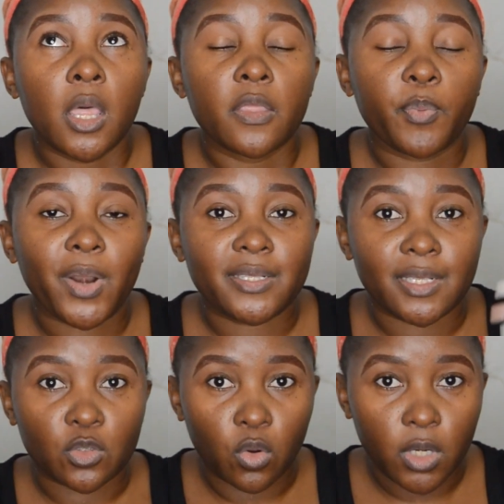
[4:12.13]
The price
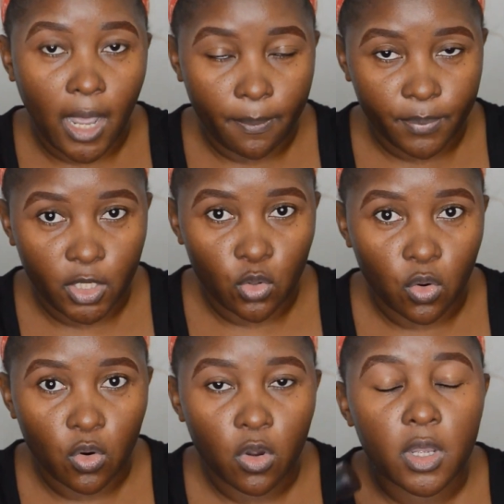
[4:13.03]
has got up
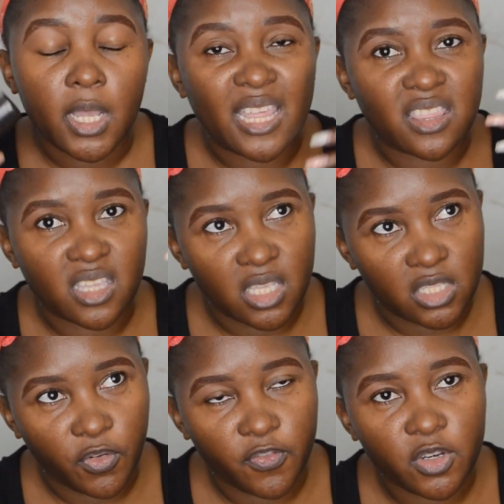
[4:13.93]
kidogo. I think
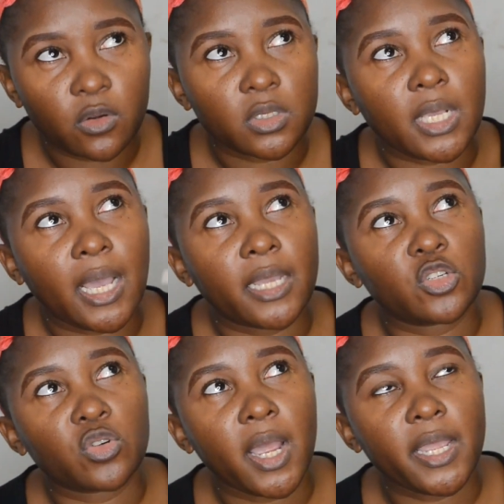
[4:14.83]
it's 50 because I
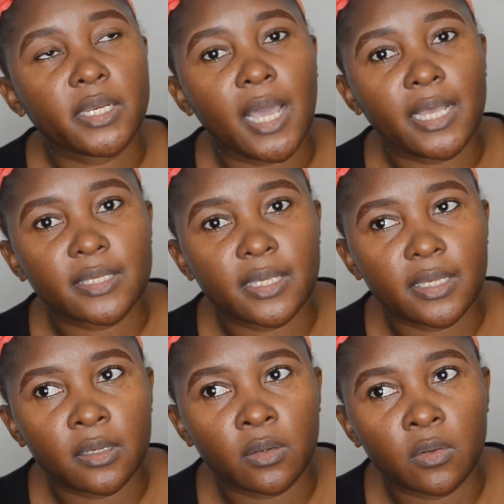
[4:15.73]
tried
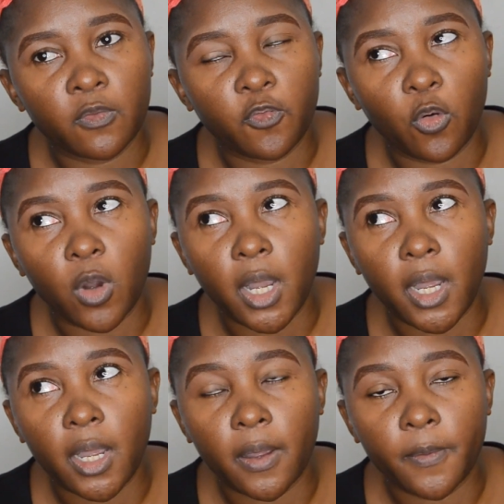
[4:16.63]
asking for
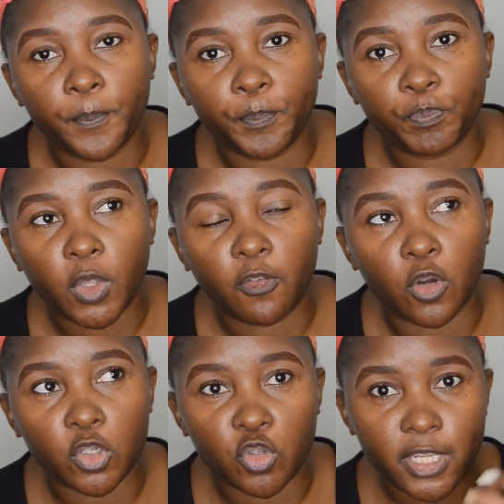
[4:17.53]

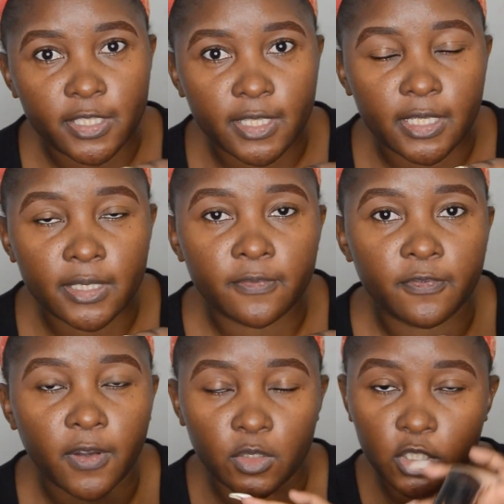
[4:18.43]
dry skin
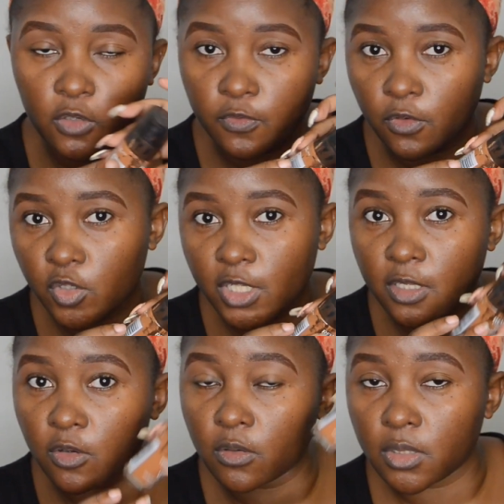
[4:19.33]
foundation for dry
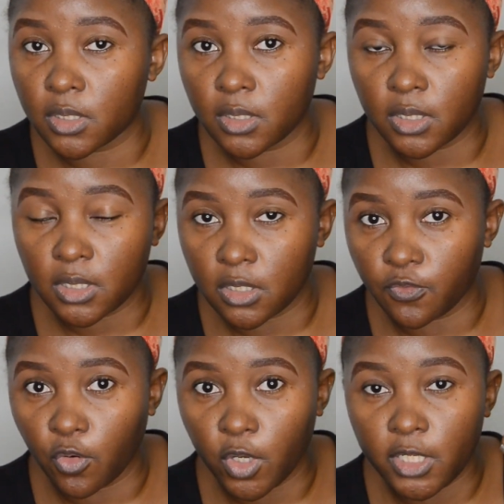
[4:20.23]
skin, because this is
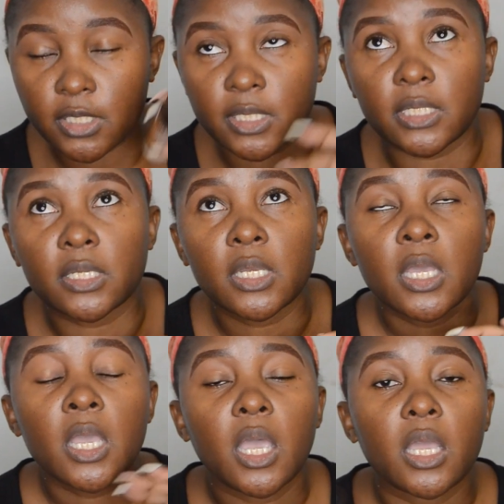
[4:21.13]
for oily skin,
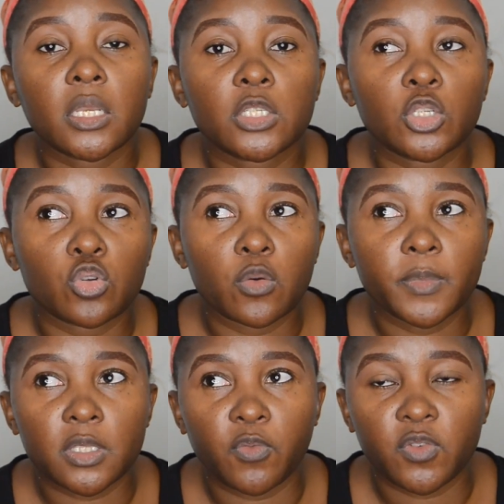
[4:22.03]
and she told
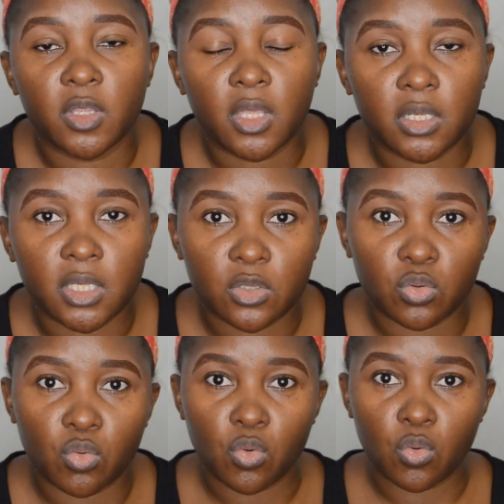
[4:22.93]
me it's 50,000.
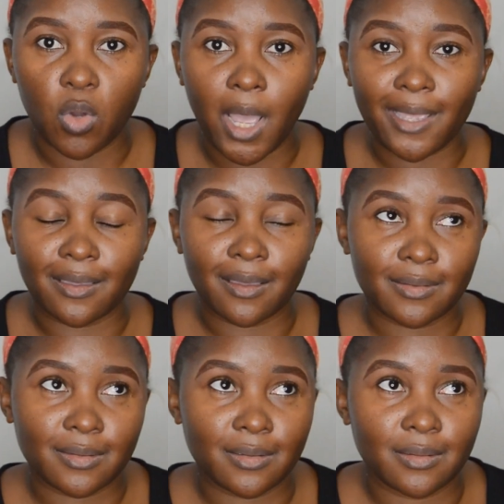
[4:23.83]
So I
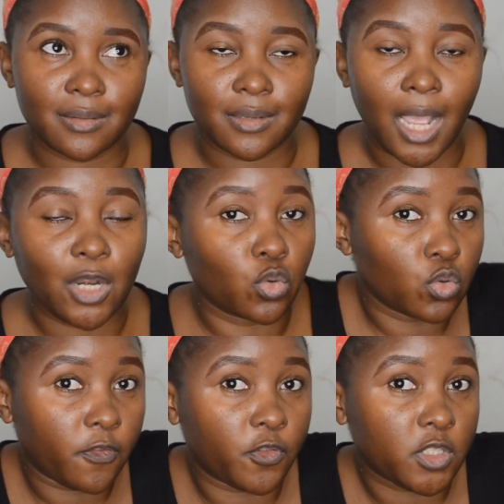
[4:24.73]
guess I don't
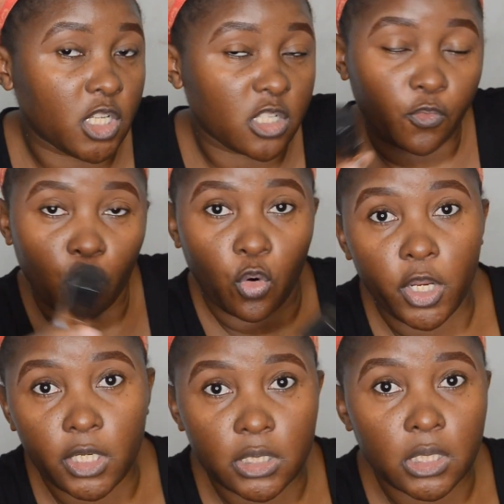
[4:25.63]
know if it's just for
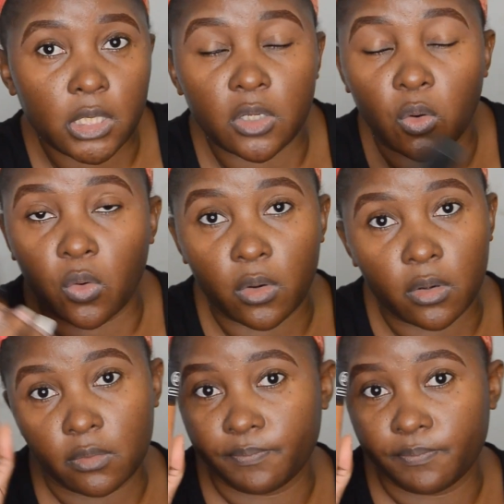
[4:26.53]
oily skin or